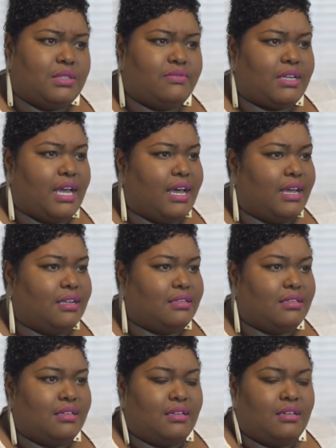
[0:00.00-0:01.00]
We've
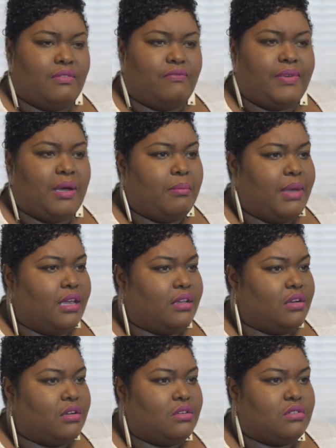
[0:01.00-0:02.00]
got
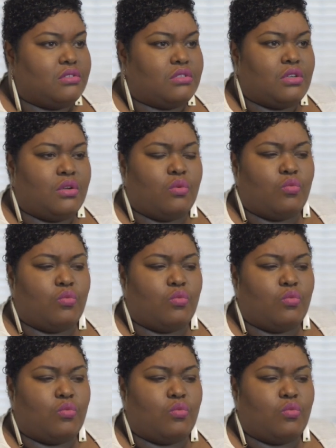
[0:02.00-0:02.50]
filmmakers,